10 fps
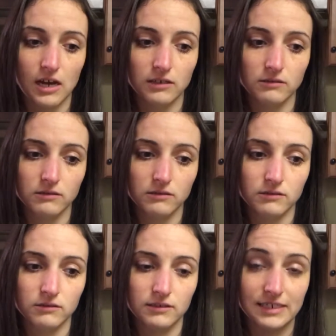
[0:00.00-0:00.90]

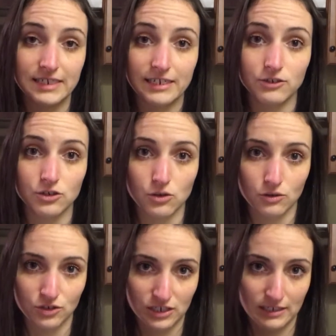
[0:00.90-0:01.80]
at 10 years
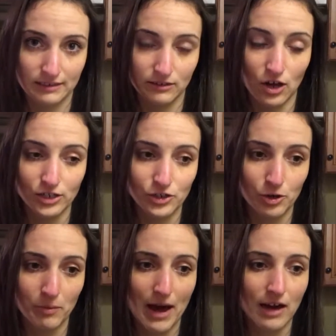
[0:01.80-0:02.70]
old, she lost
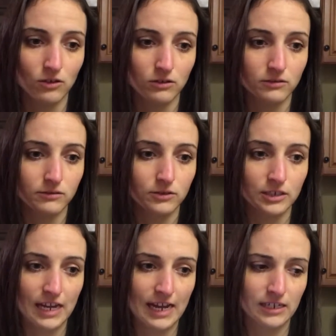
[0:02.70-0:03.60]
her battle
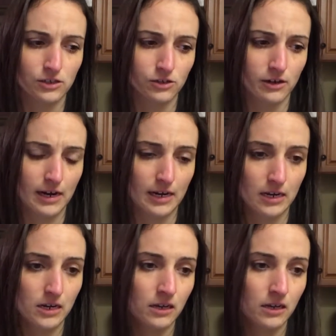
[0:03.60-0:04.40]
to cancer, and